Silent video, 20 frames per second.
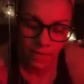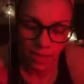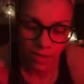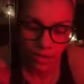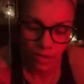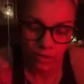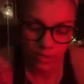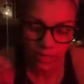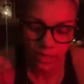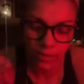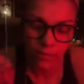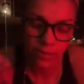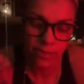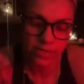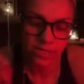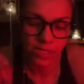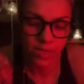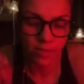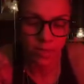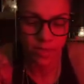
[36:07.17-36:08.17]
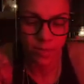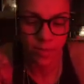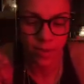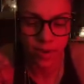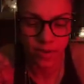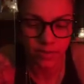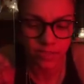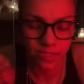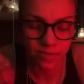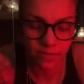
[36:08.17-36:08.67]
agree with some of the
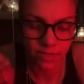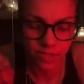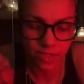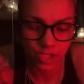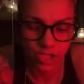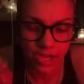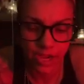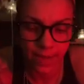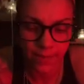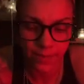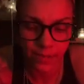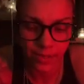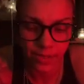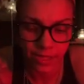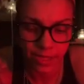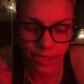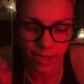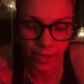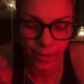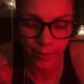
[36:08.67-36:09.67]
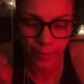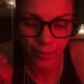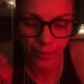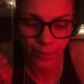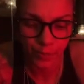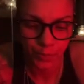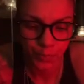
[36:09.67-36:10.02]
parts of this chapter here.